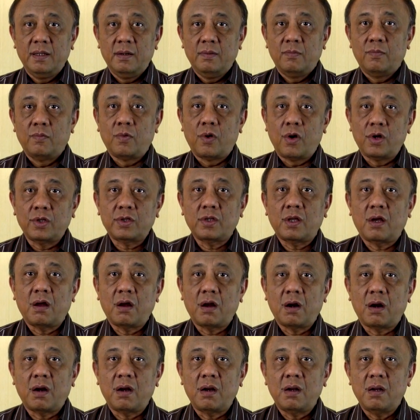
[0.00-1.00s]
what
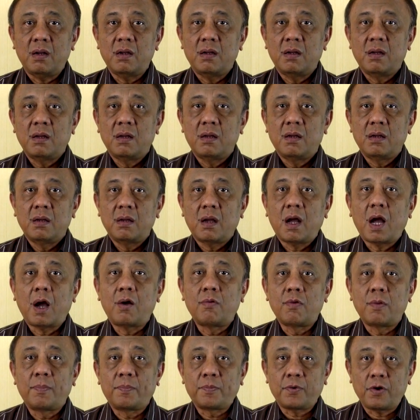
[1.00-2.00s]
are
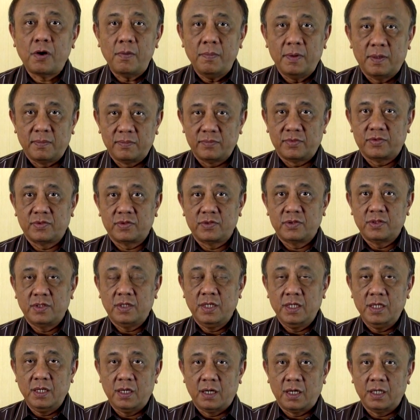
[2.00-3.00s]
our problems
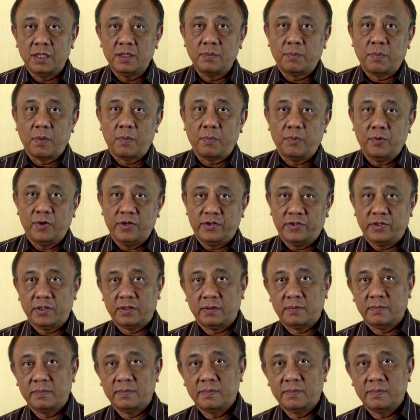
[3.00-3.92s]
here in the population.